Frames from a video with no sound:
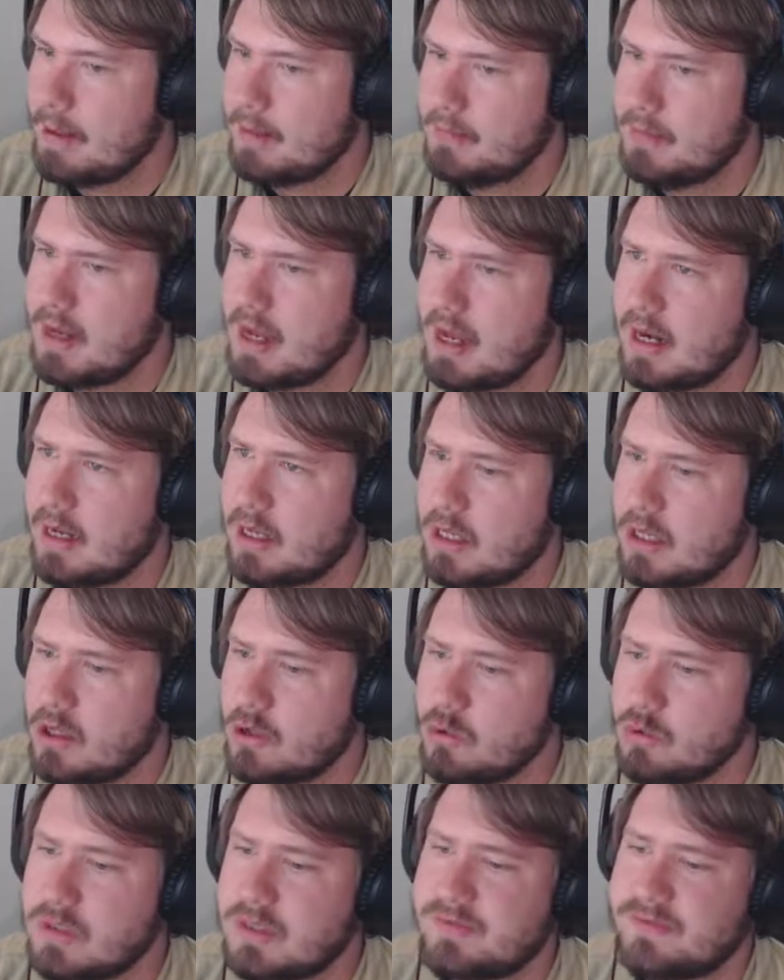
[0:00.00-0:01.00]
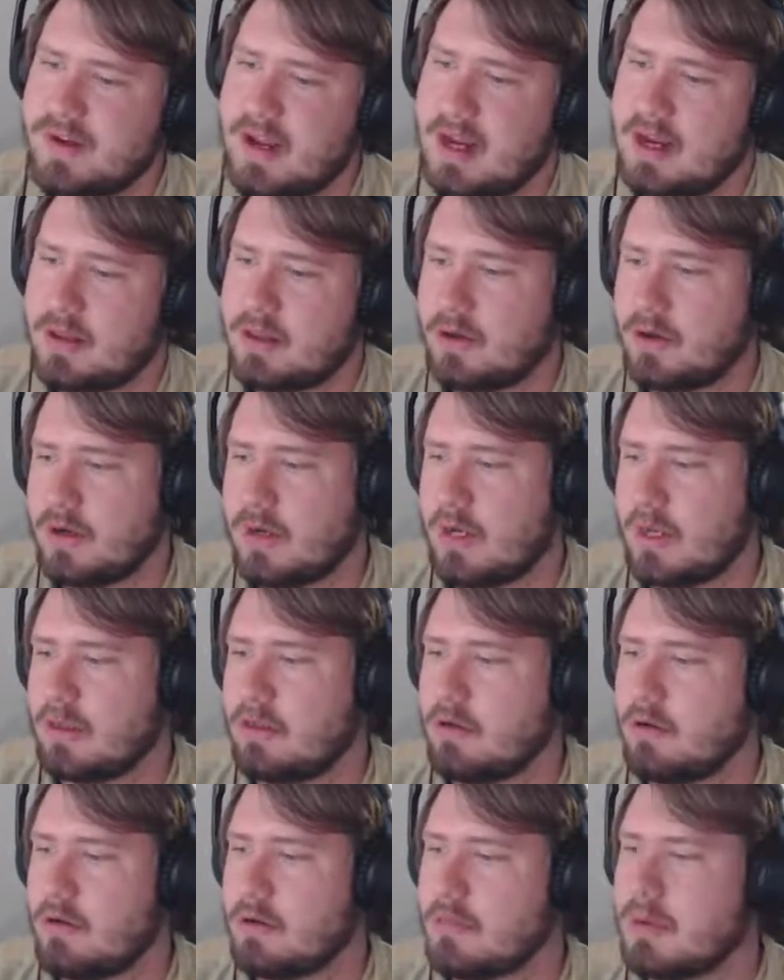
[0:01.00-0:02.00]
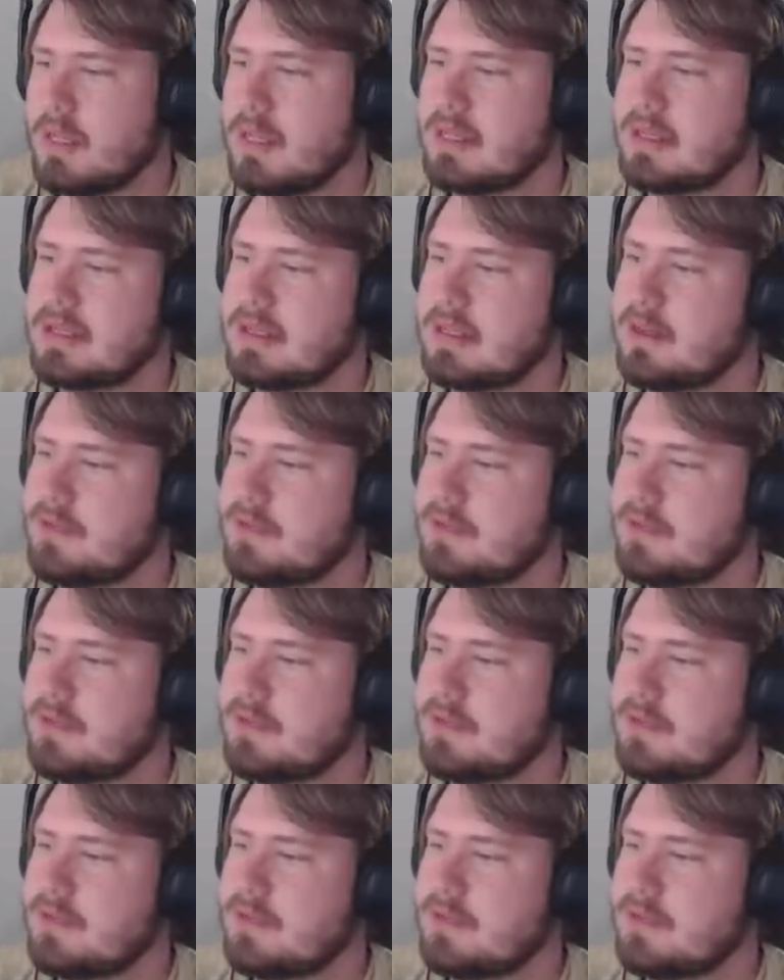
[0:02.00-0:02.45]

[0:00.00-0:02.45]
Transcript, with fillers: I'm not a huge fan of the grenade throw, but let's